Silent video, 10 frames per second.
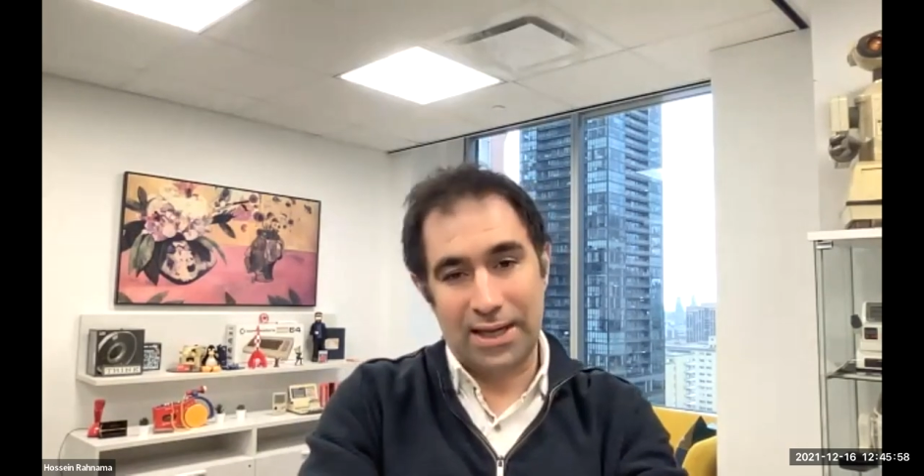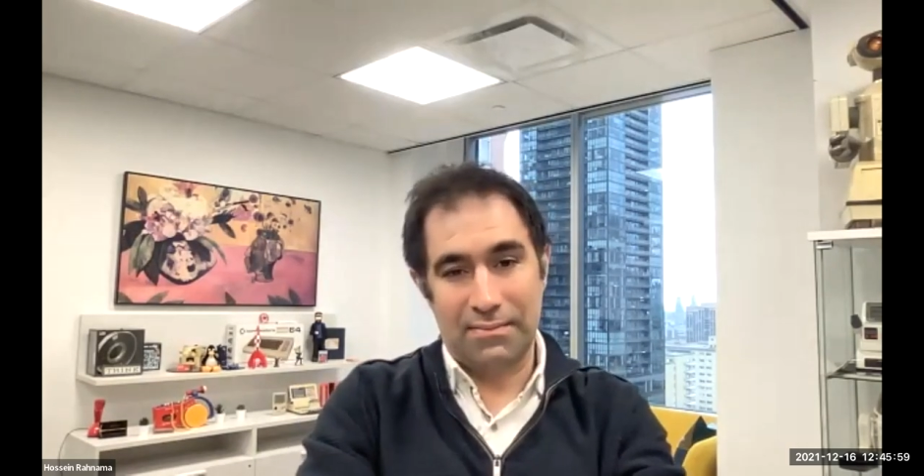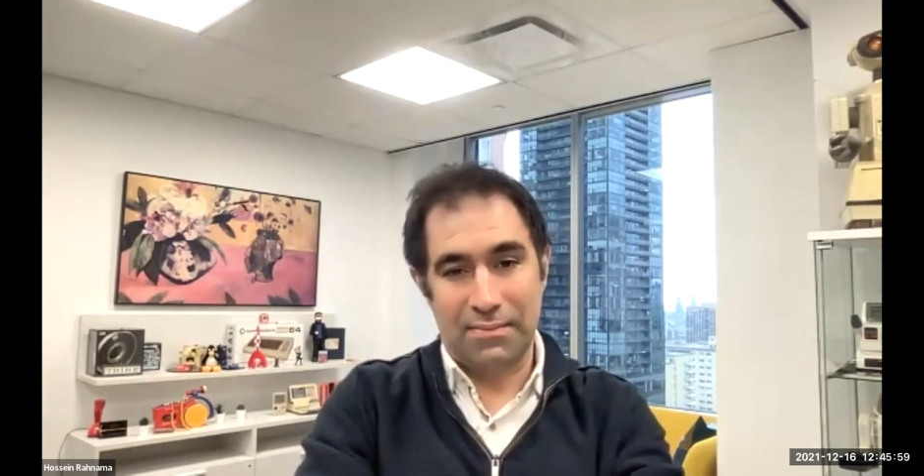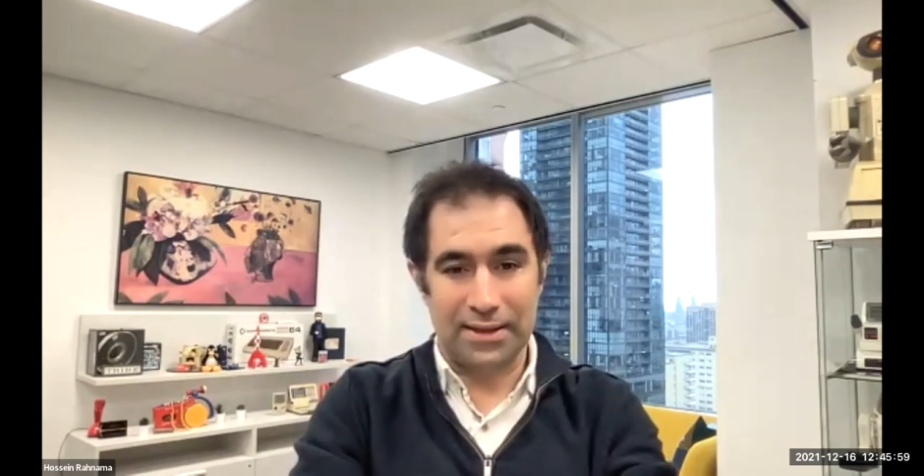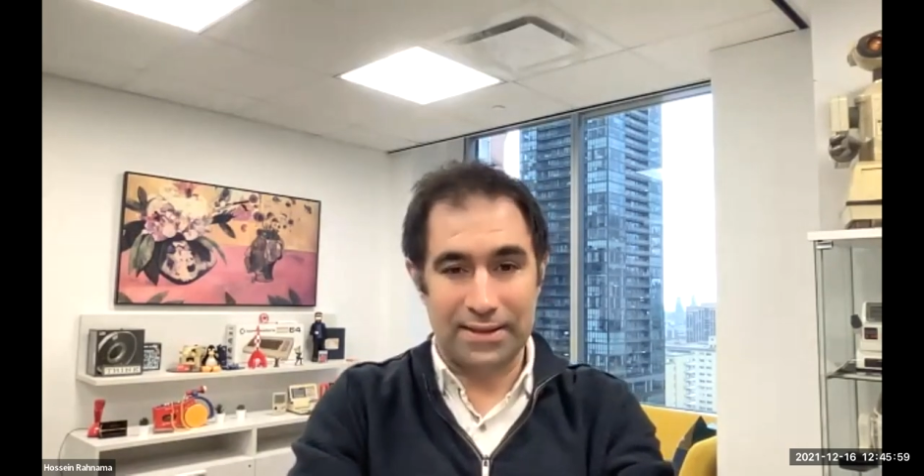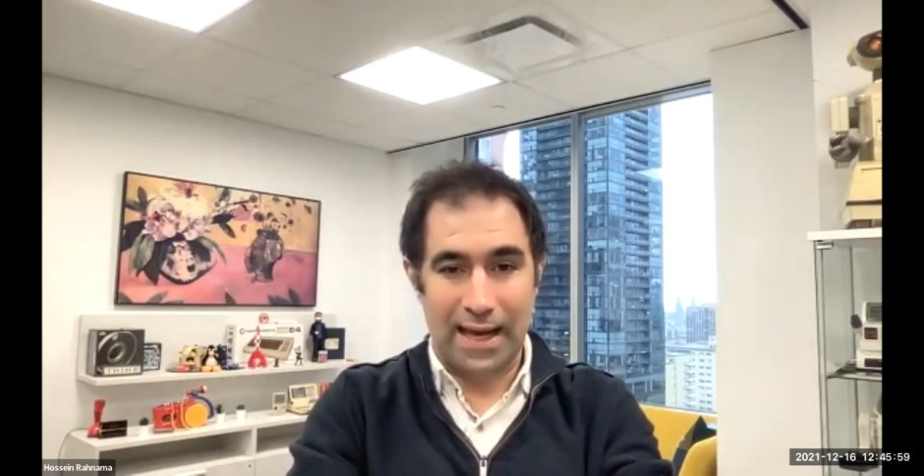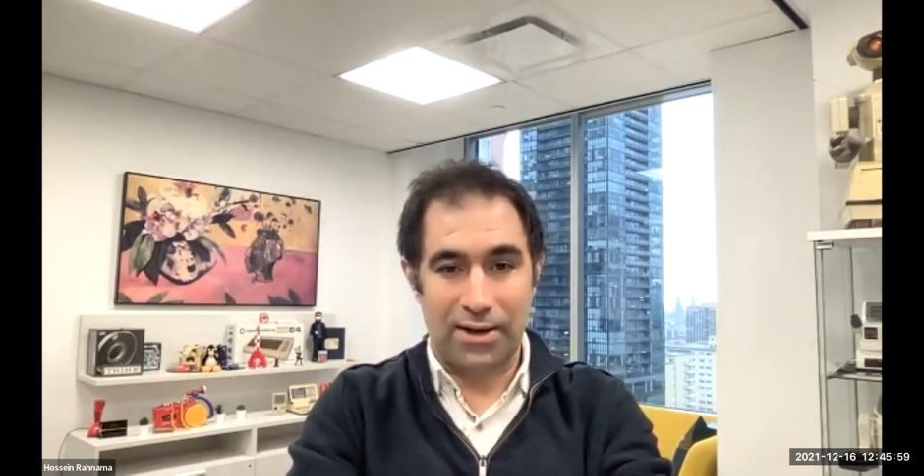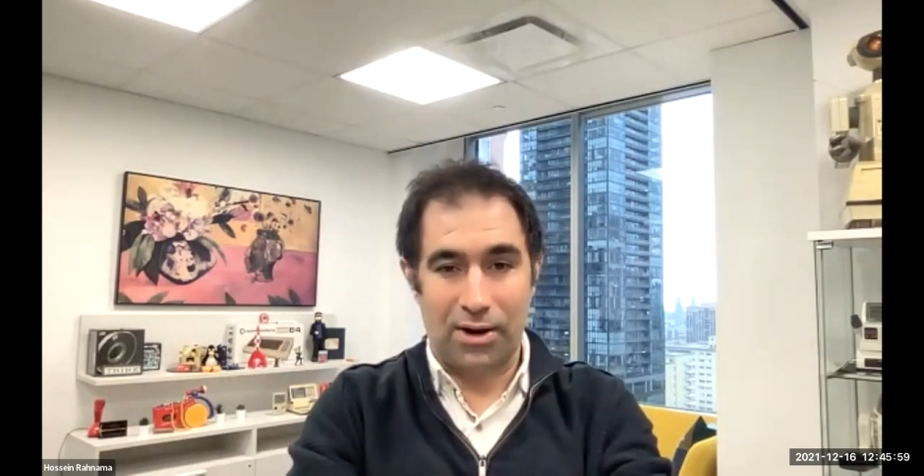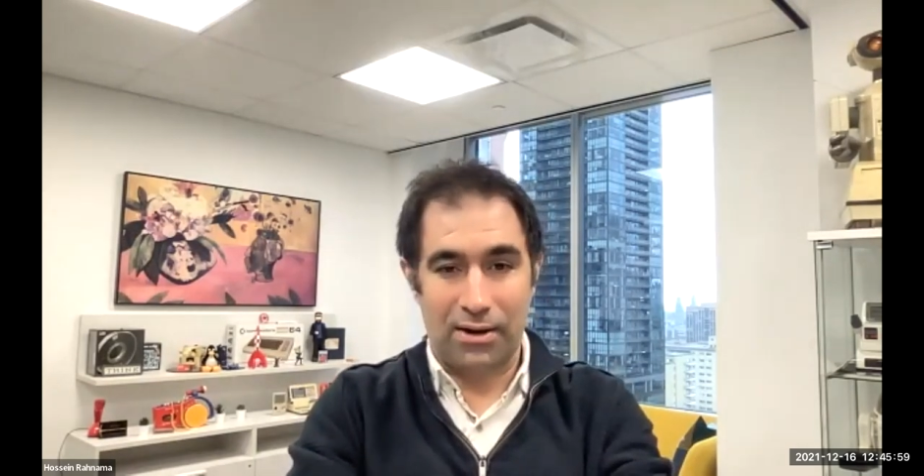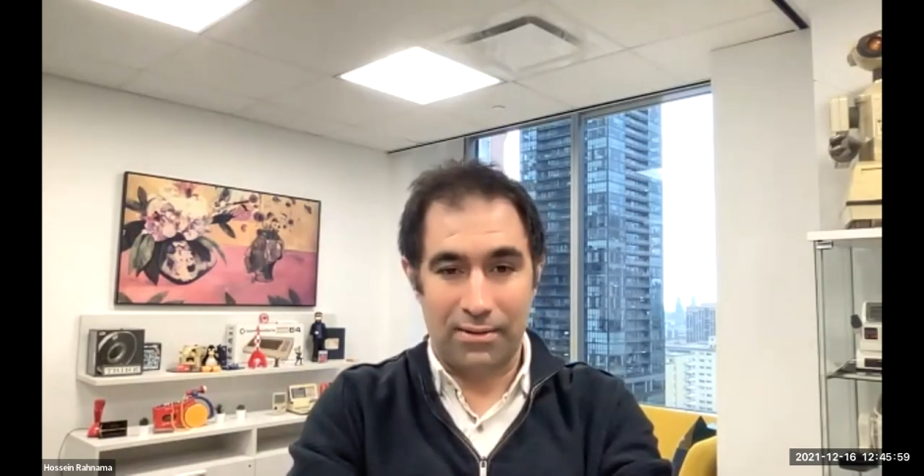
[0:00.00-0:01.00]
email
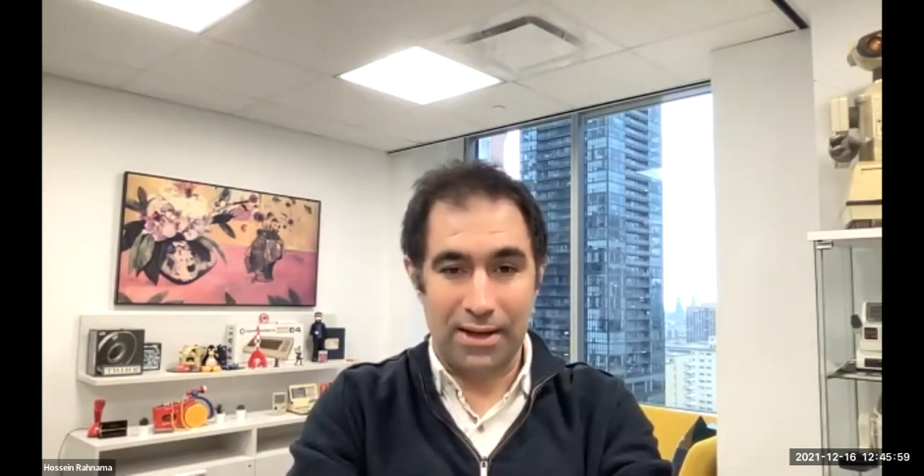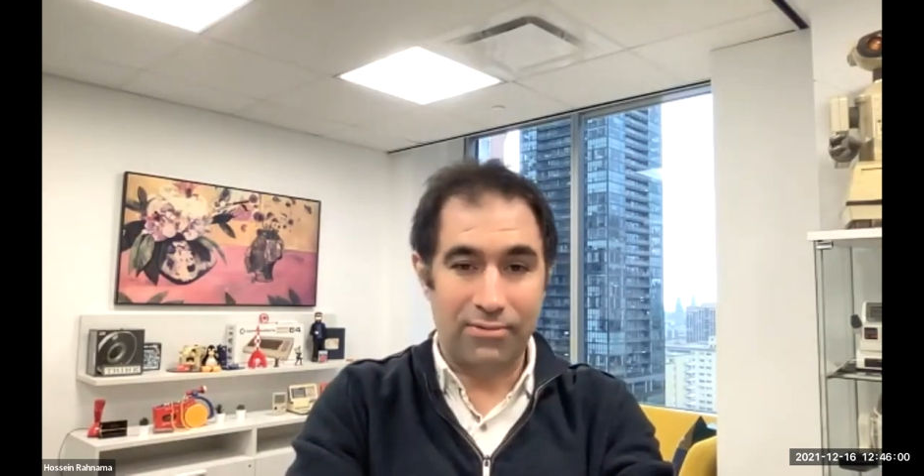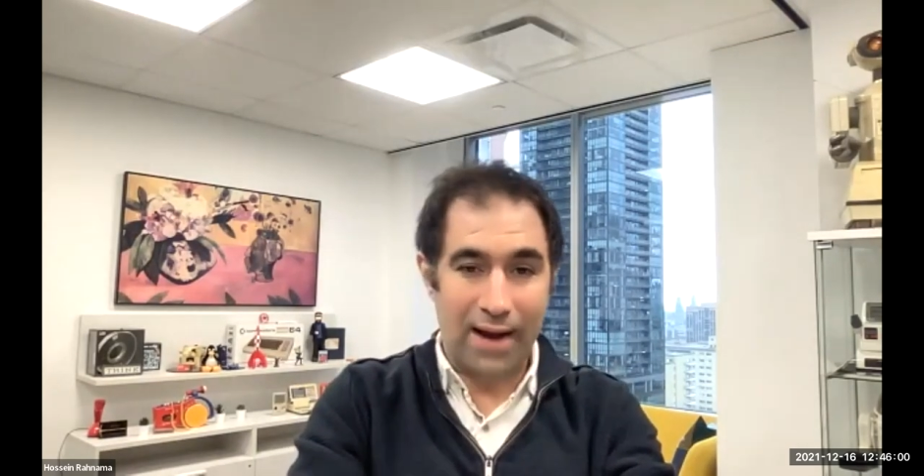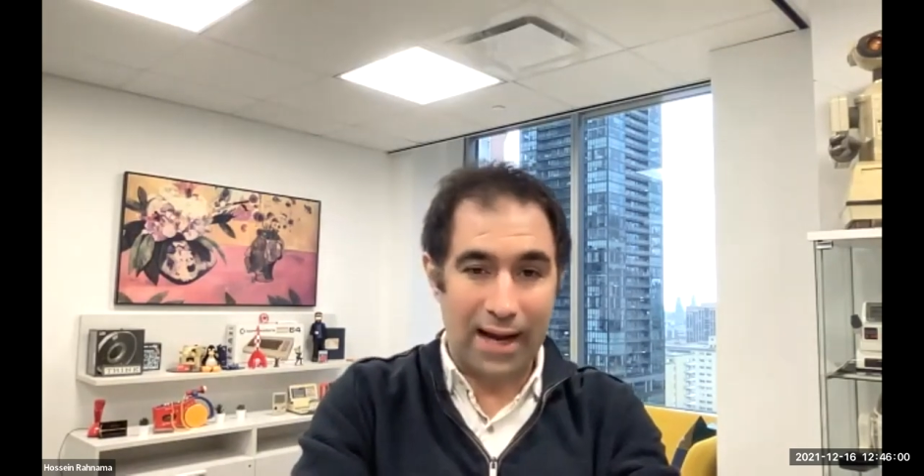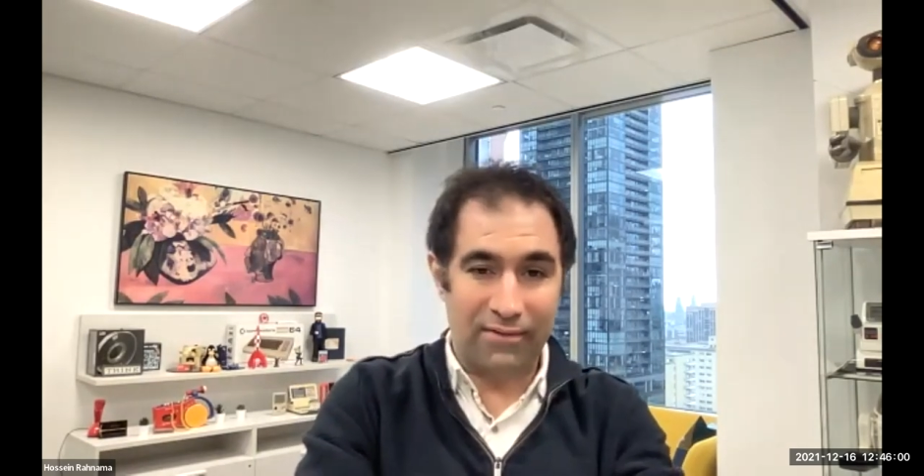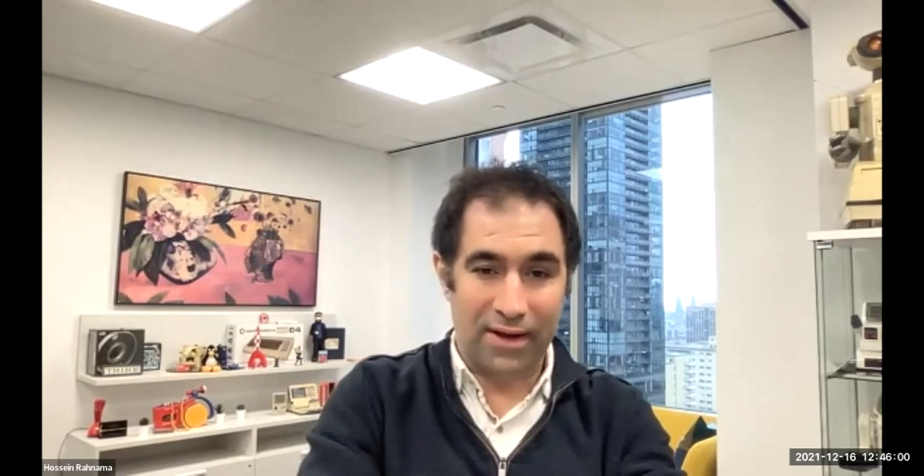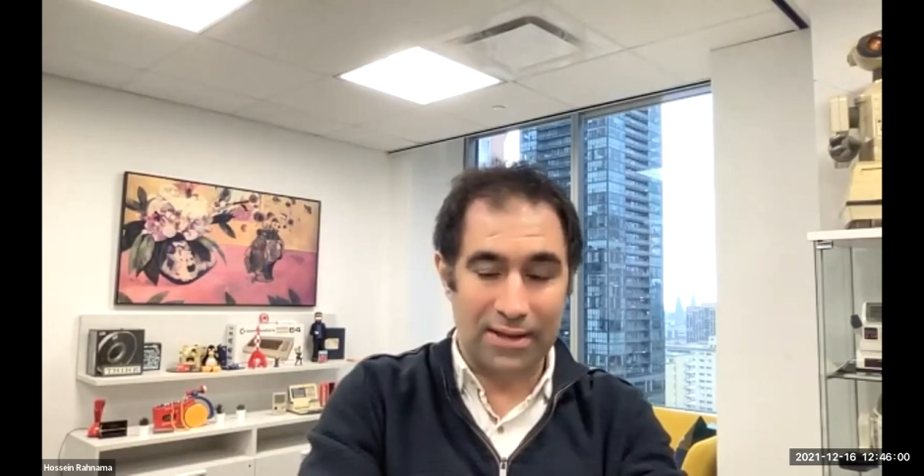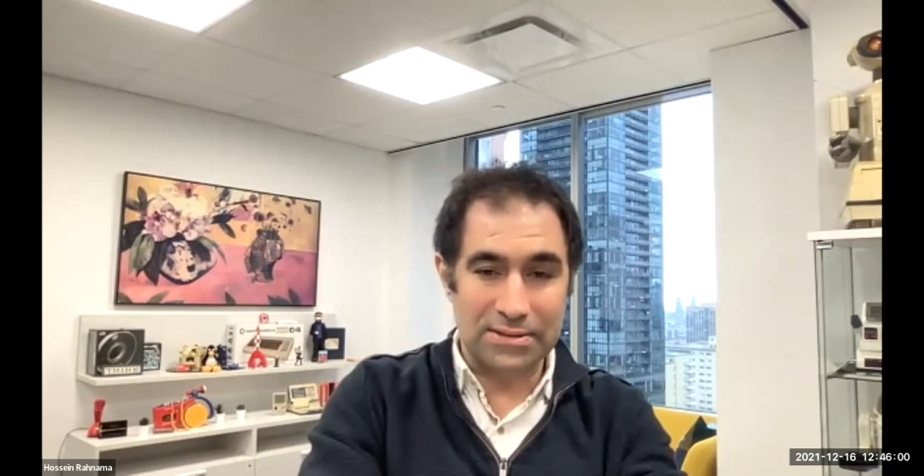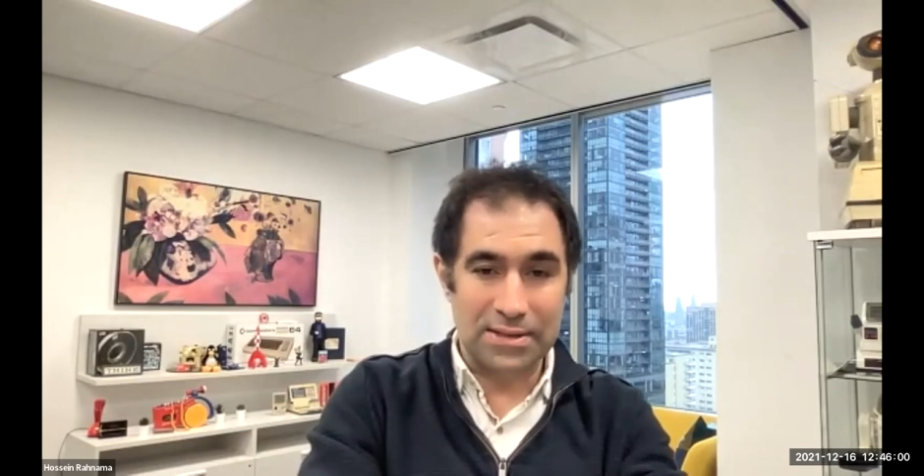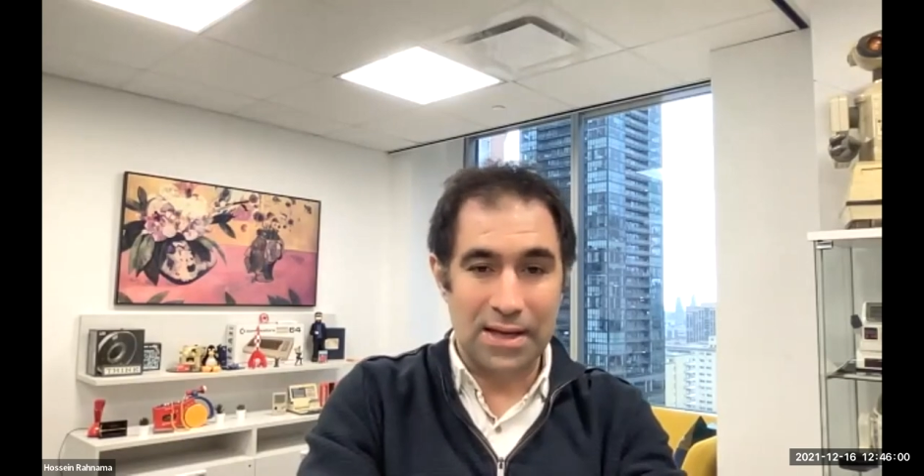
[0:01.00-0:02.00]
that are
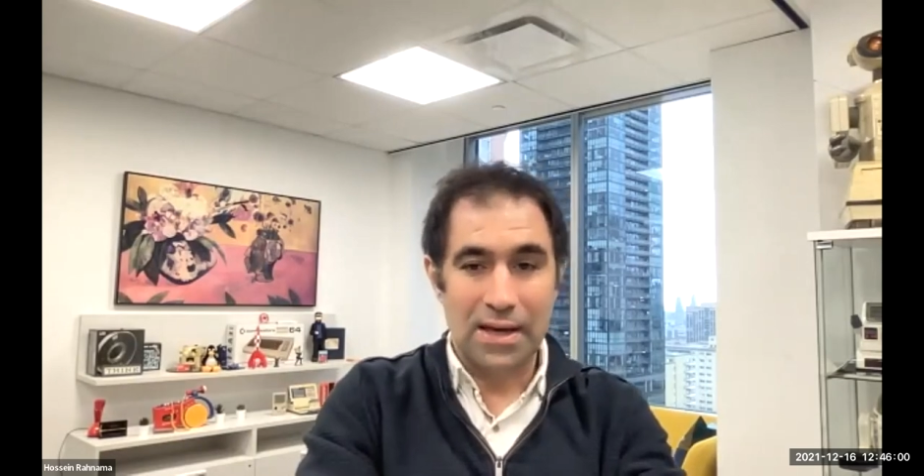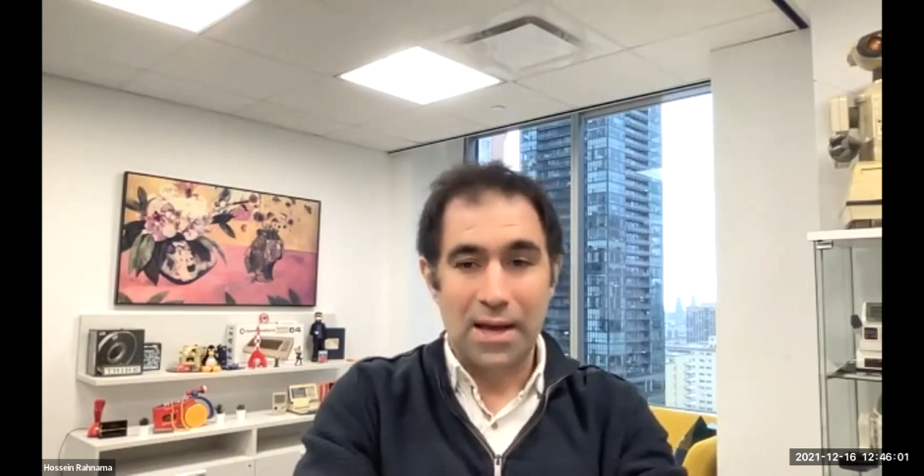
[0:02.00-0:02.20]
irrelevant.